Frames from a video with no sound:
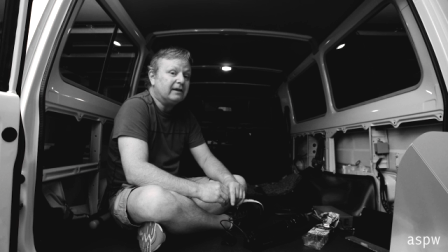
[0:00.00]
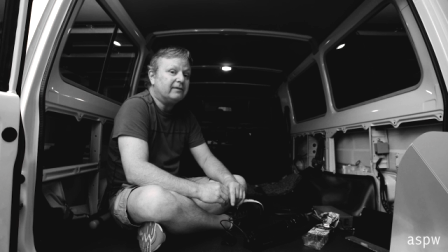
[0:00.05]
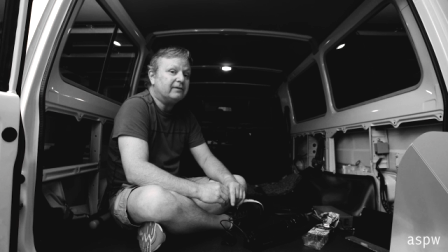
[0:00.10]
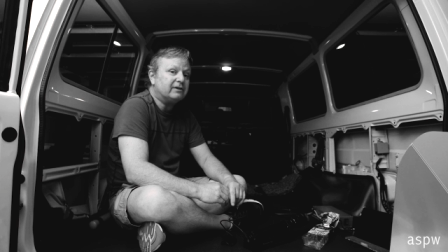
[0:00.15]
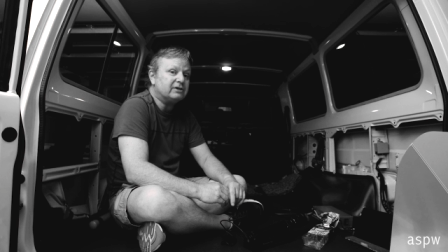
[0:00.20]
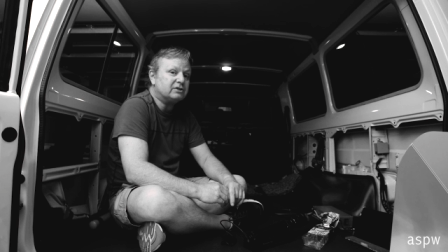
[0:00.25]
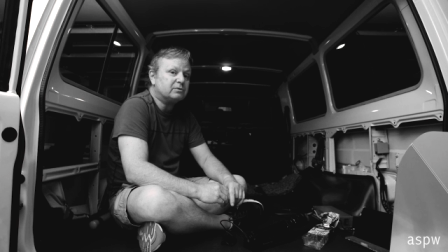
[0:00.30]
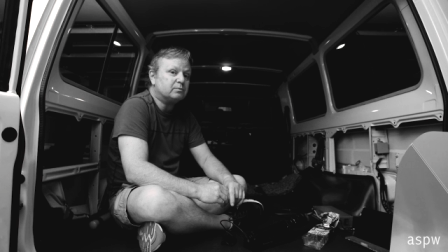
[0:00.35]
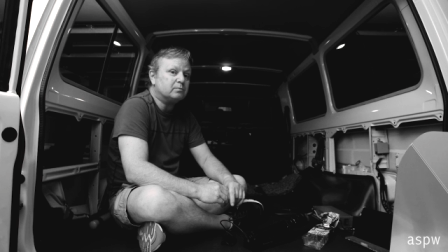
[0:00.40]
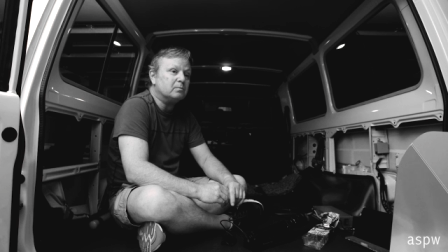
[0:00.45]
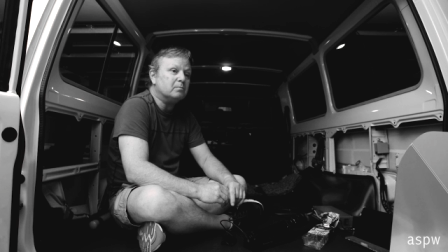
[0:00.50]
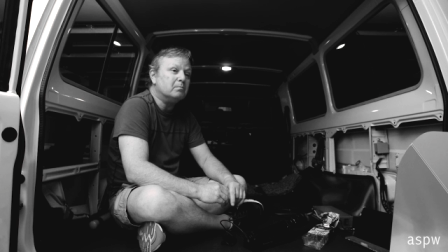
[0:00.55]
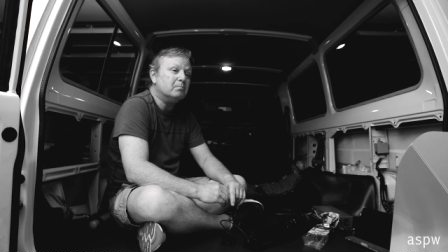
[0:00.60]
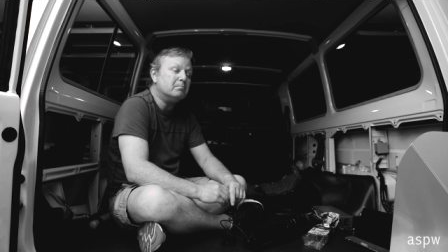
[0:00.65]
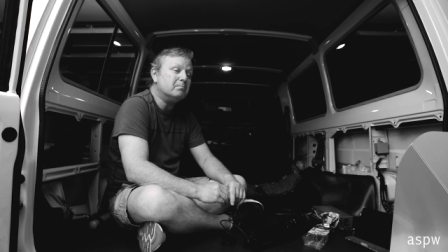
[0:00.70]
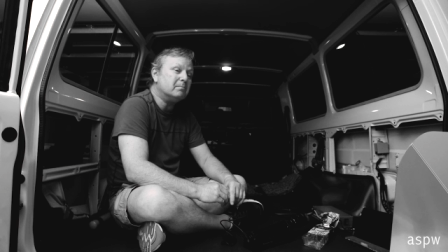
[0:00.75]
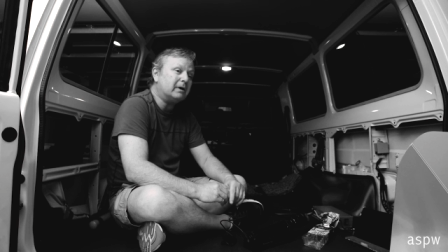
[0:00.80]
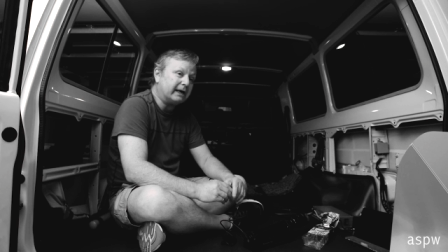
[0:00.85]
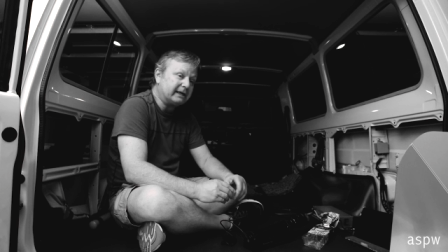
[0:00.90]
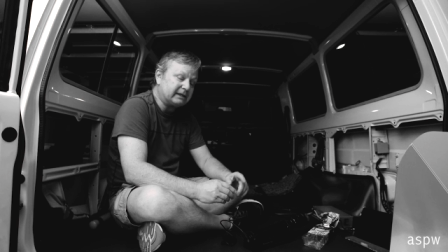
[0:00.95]
This
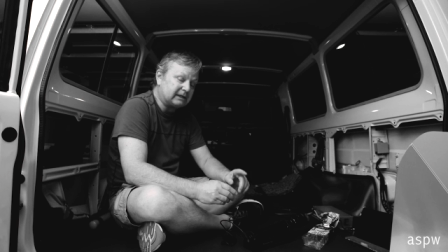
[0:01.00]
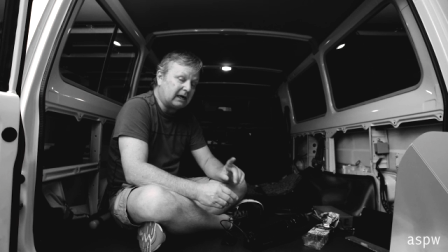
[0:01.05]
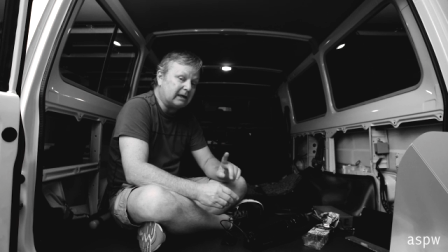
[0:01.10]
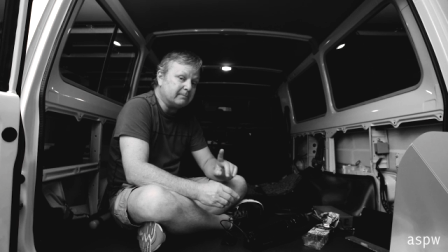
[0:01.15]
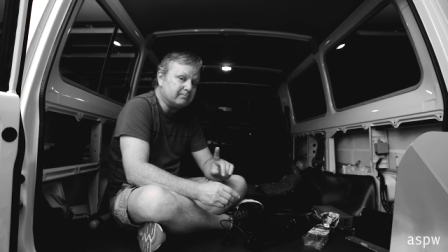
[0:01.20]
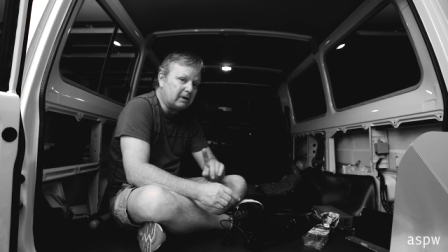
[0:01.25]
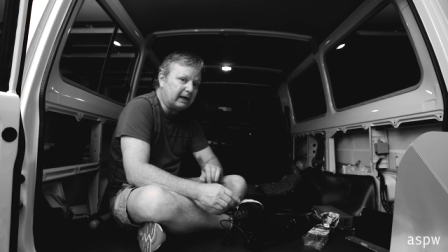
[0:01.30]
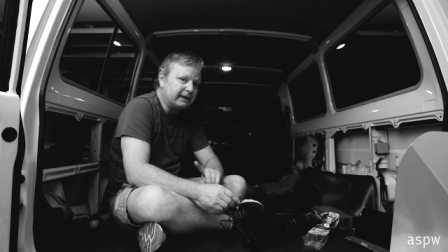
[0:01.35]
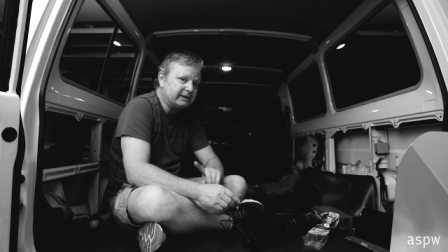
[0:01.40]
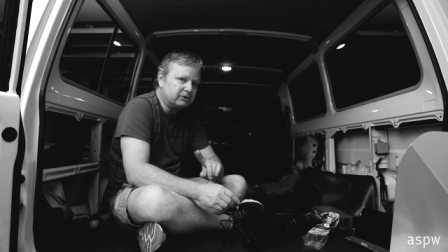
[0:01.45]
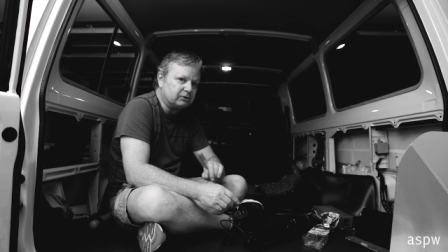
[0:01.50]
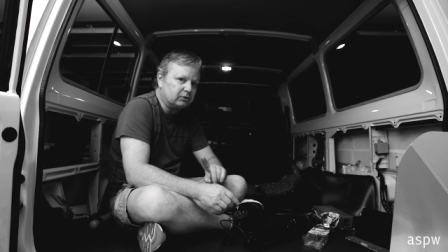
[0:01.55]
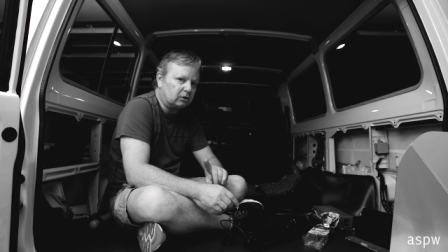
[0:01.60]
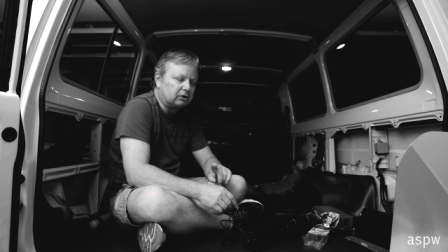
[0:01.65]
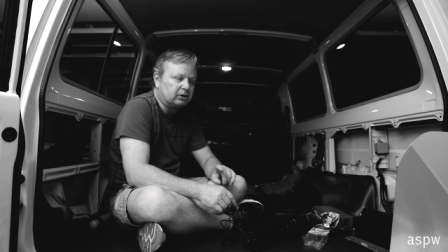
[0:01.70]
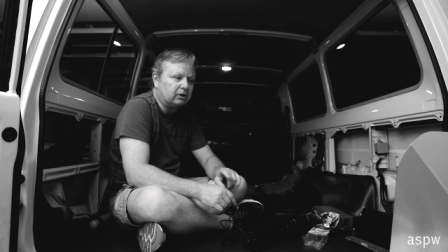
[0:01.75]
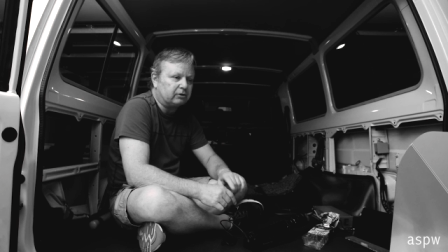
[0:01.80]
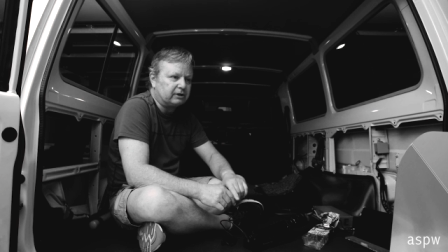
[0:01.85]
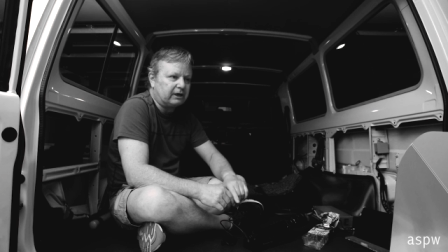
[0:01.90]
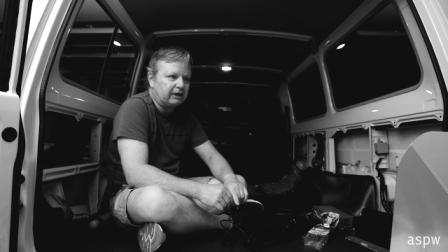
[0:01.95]
might, I might
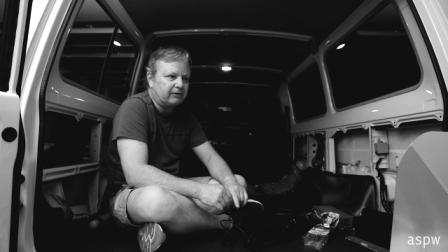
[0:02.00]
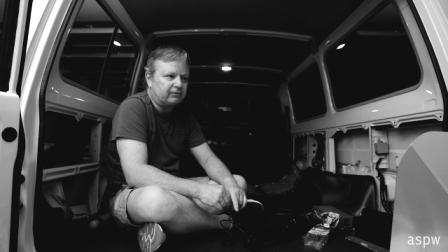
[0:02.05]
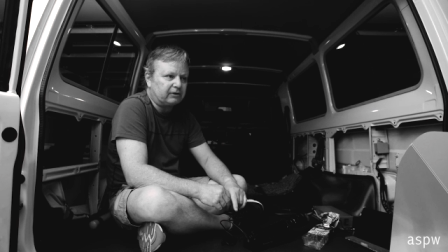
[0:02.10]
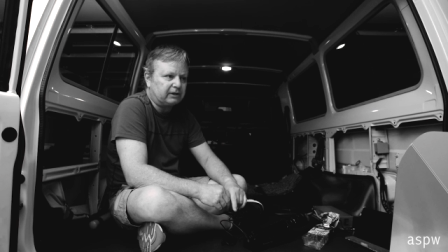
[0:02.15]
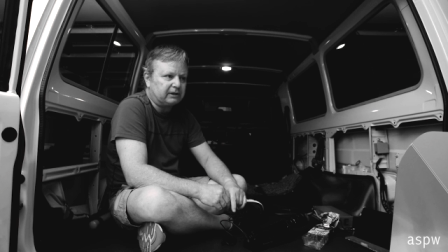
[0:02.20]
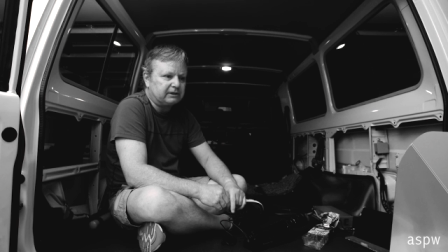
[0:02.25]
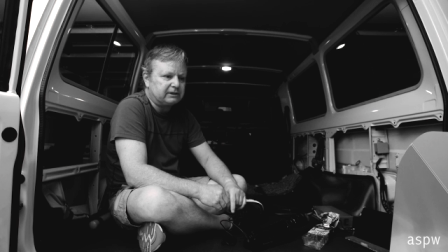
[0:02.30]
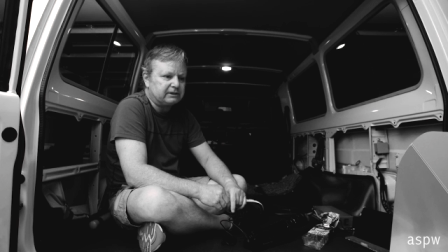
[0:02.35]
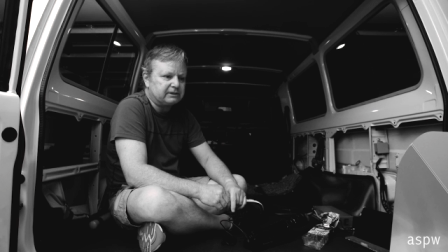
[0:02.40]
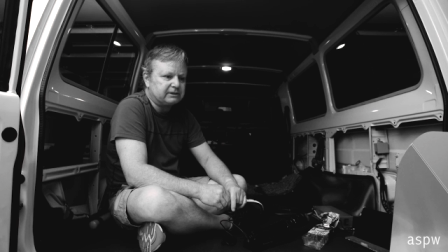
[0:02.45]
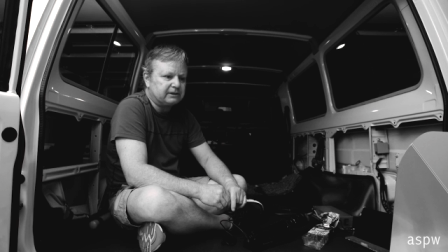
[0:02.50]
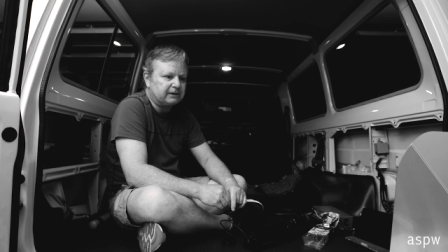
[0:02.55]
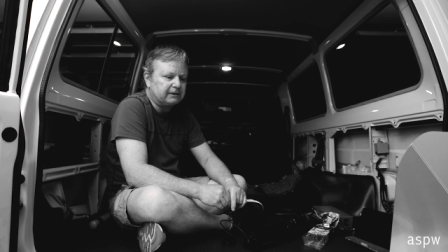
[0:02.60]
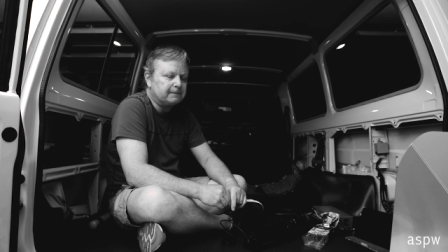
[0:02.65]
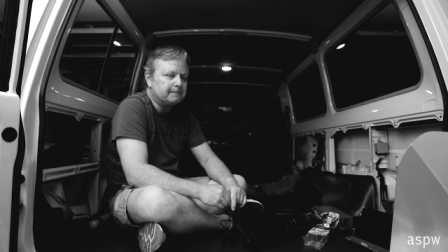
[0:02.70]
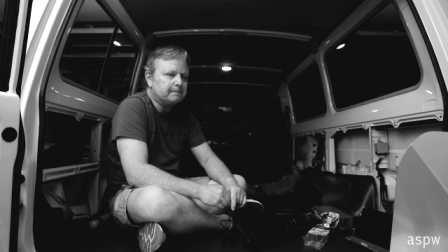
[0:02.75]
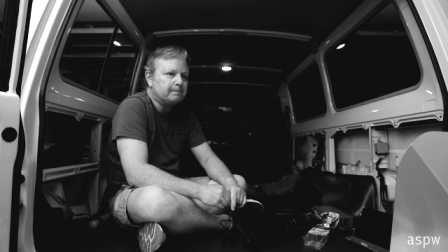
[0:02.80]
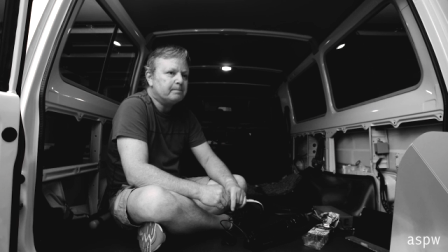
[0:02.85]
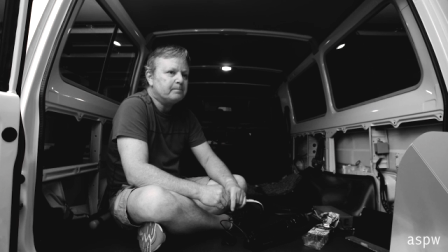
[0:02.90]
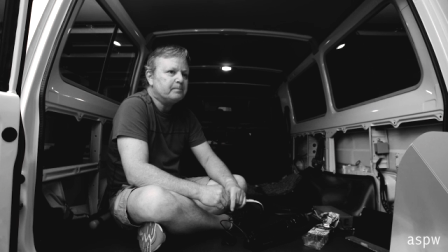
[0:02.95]
not go to Africa this year.